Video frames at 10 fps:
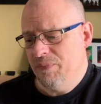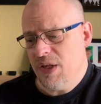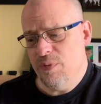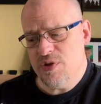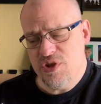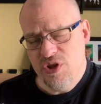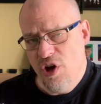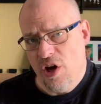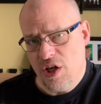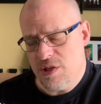It was
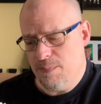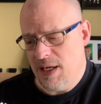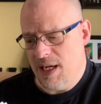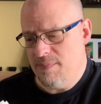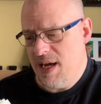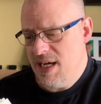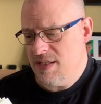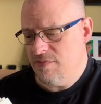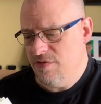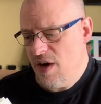naught, playmate,
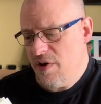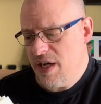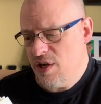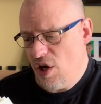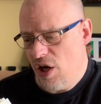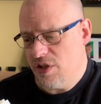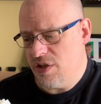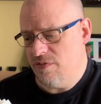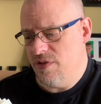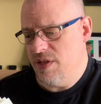very naught
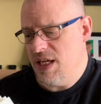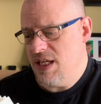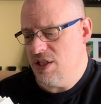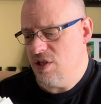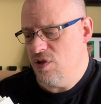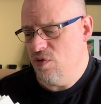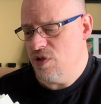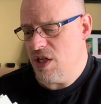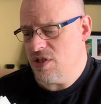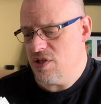of thee to use
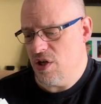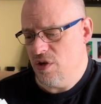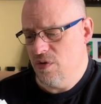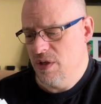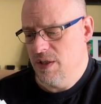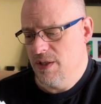us so."